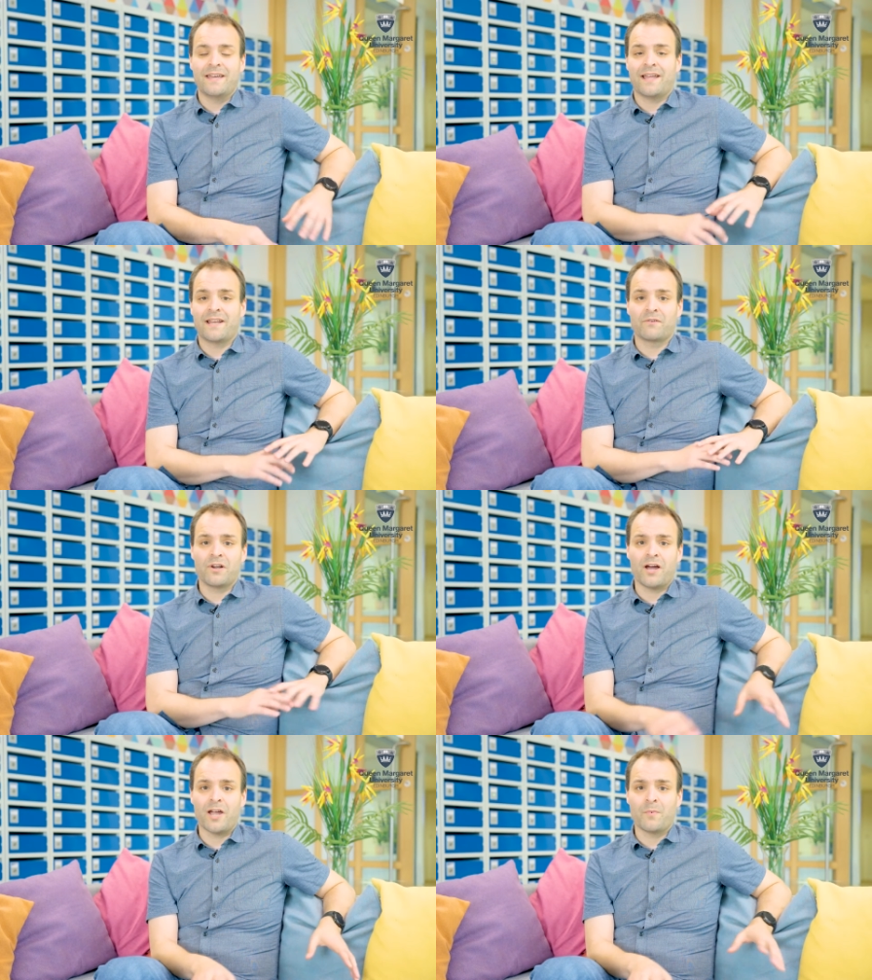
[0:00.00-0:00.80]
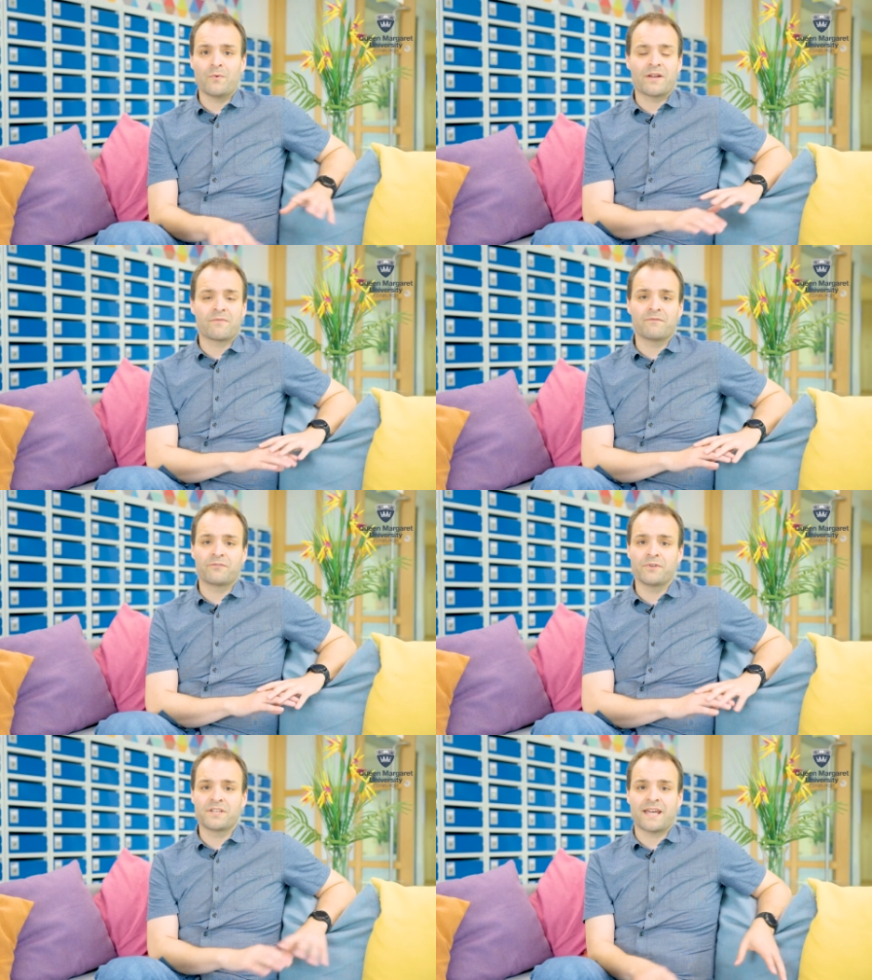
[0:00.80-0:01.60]
and they're reliable, they run
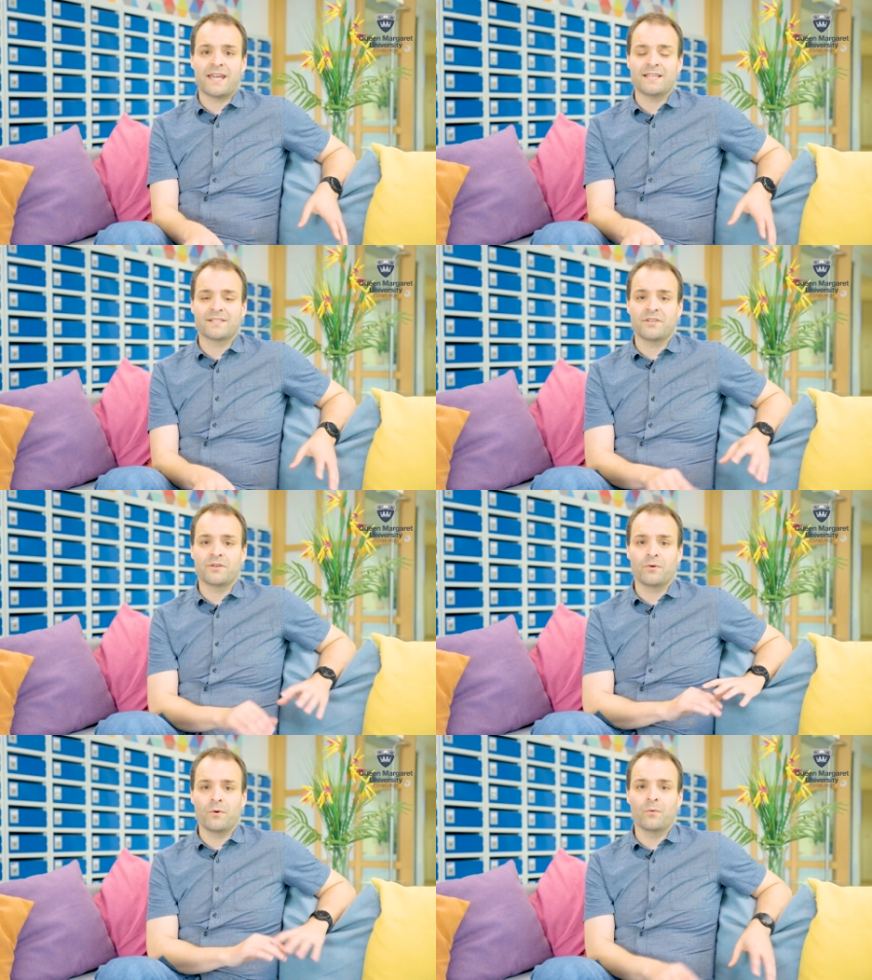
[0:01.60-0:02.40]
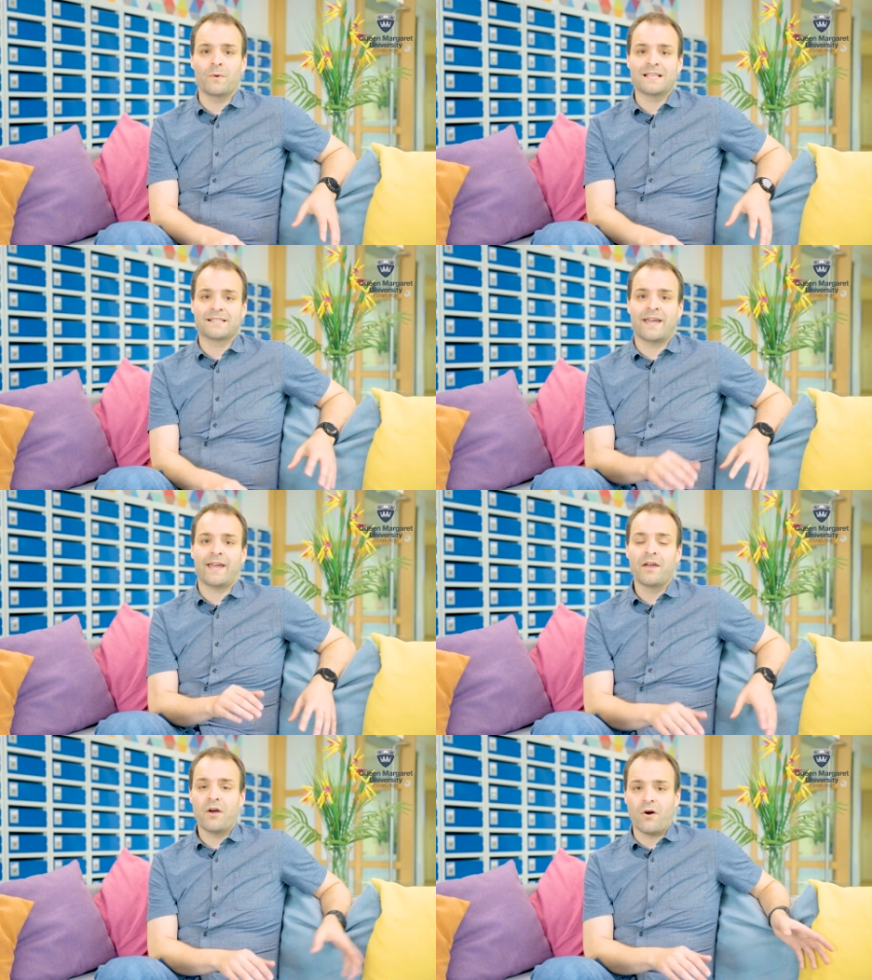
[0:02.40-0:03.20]
through the day, so you can always get